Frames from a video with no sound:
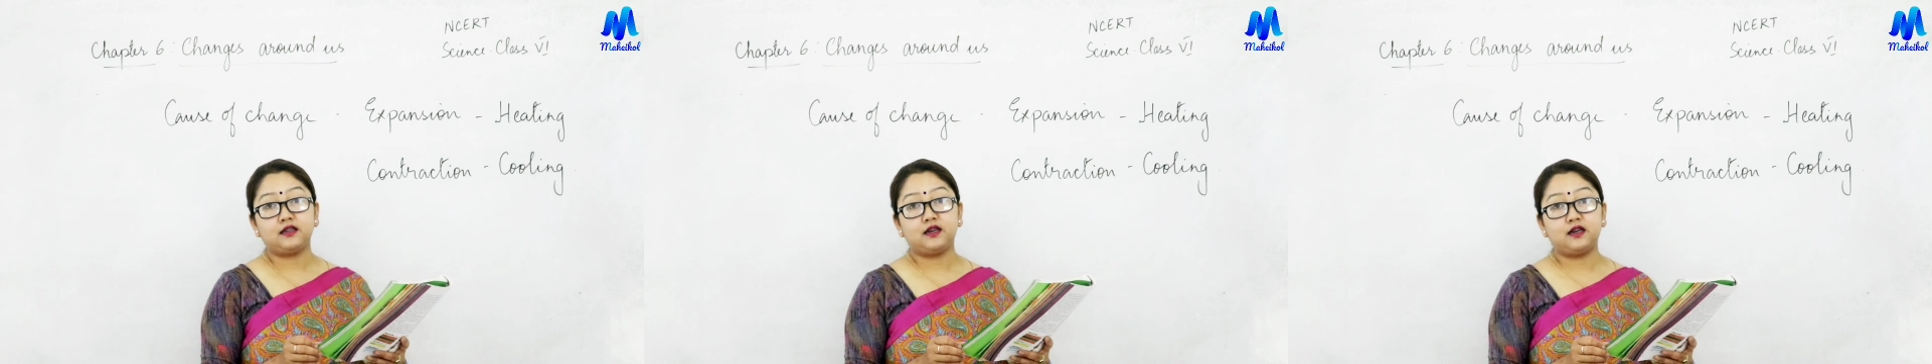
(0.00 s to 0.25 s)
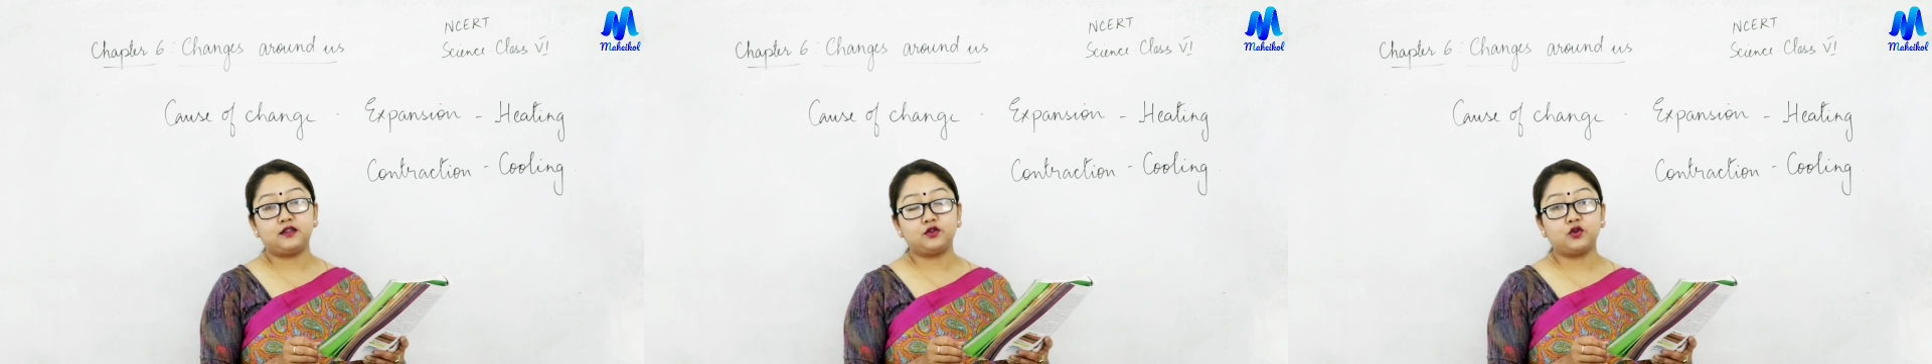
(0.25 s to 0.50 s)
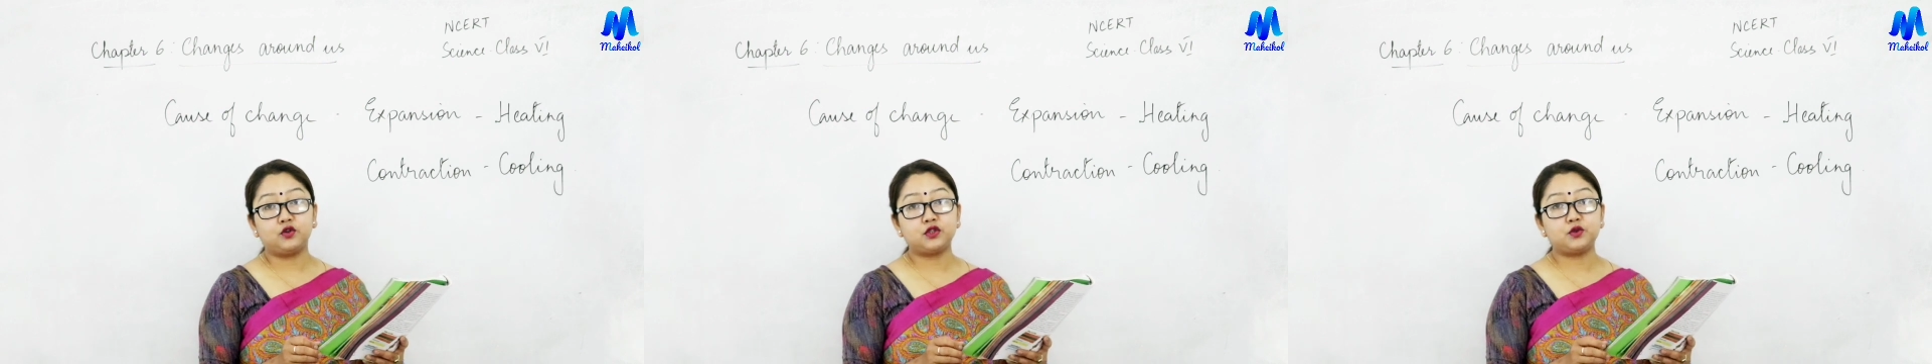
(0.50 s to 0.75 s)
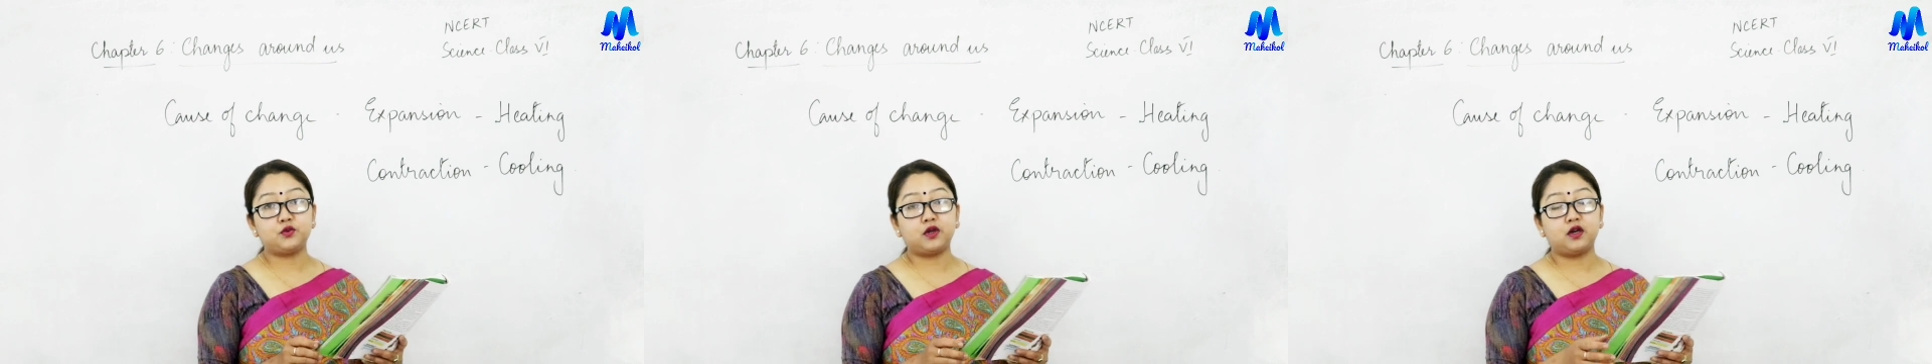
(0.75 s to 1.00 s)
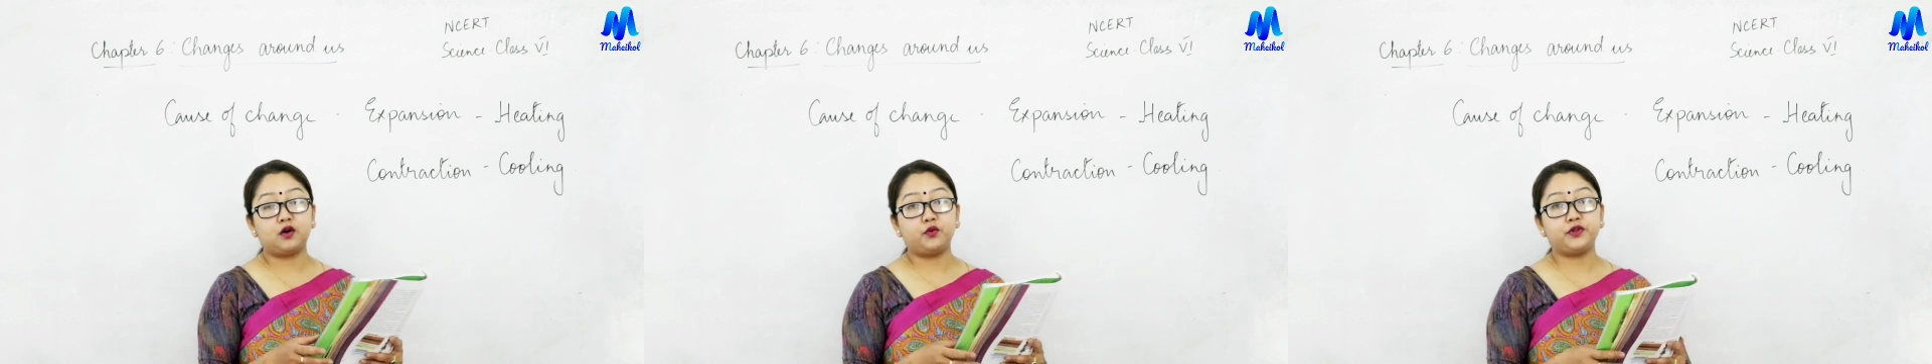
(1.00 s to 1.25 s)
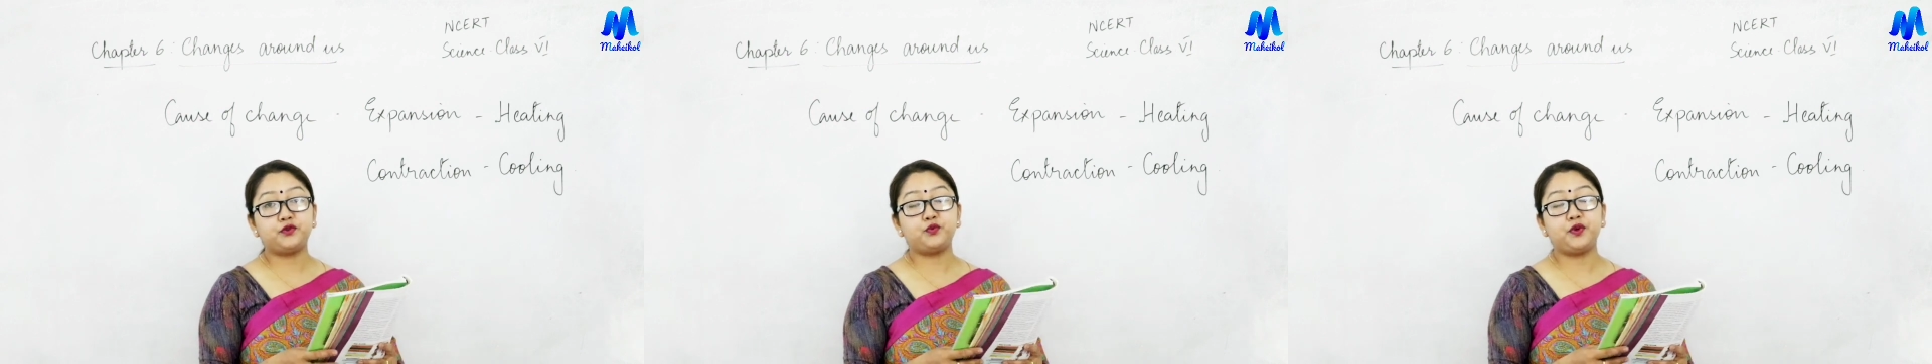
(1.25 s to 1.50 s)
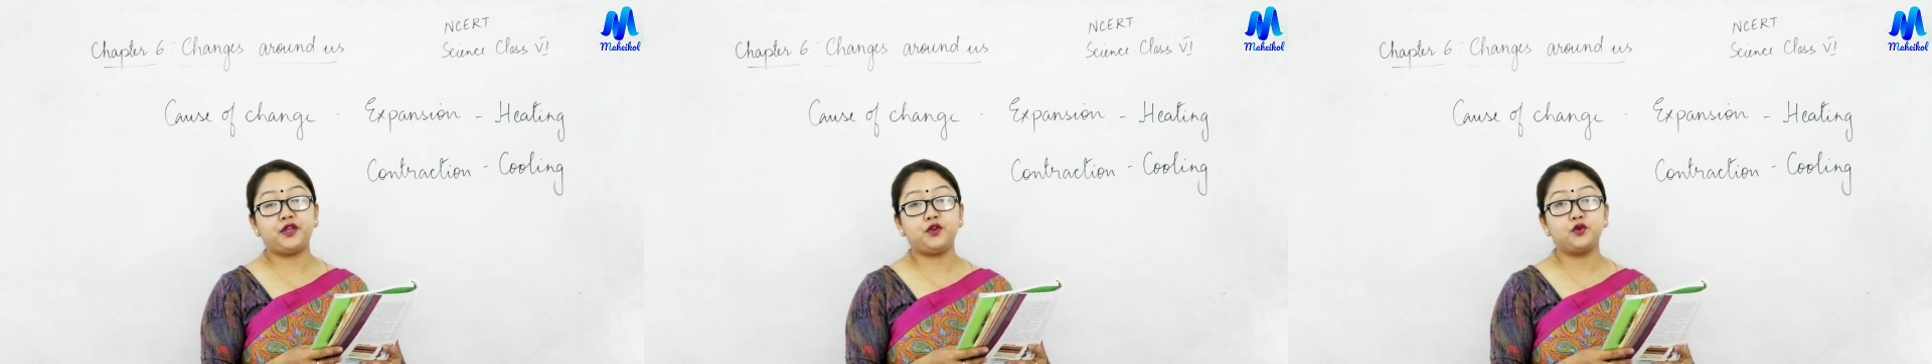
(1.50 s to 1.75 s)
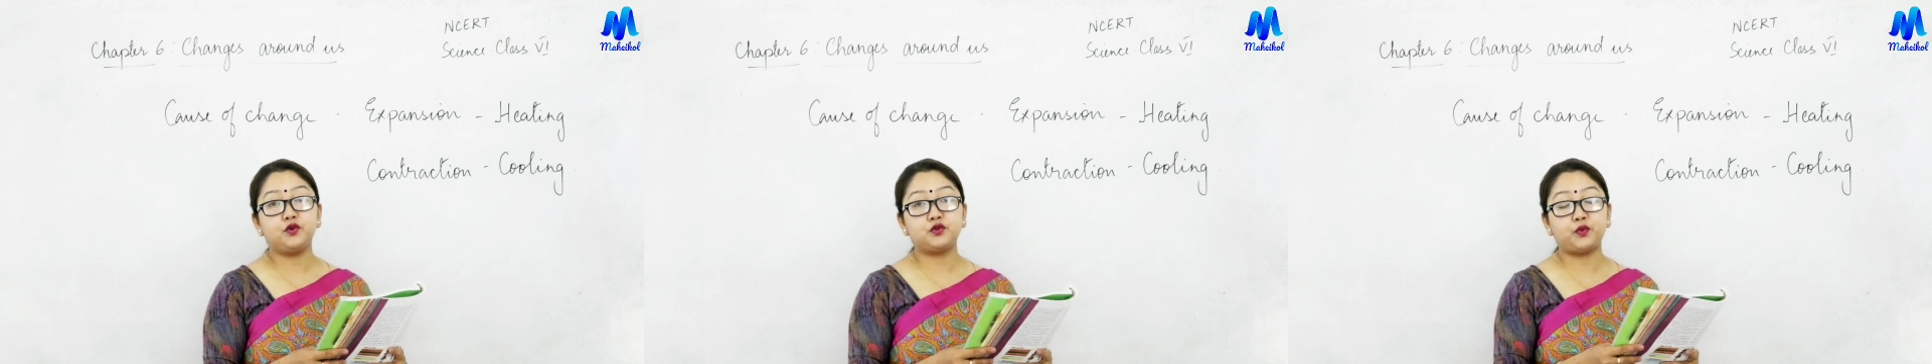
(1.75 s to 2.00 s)
uh, those uh, which we
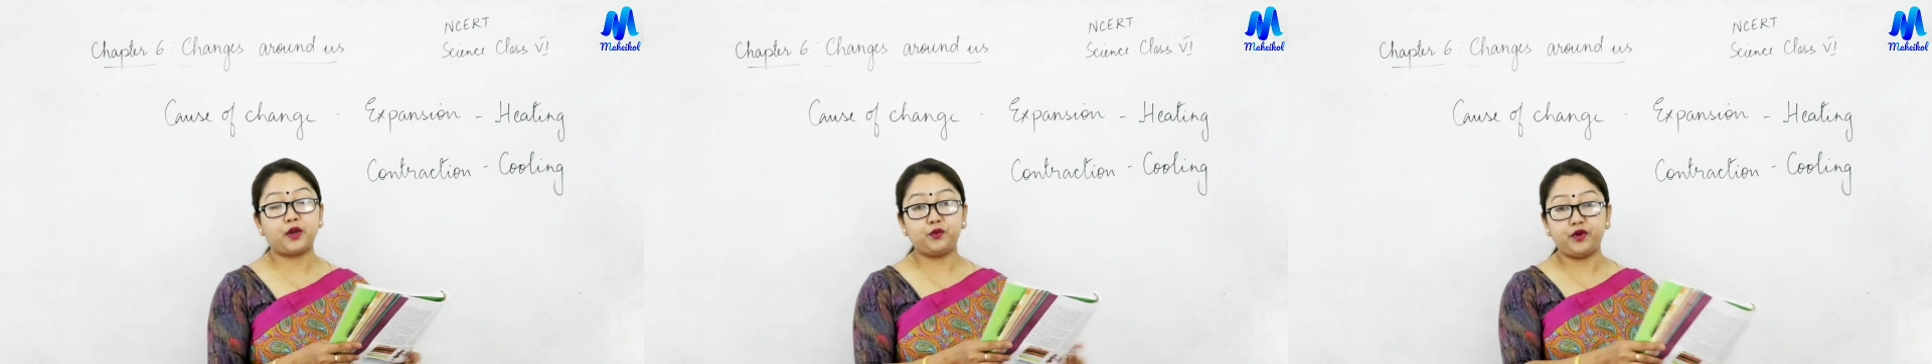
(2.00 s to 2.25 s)
use when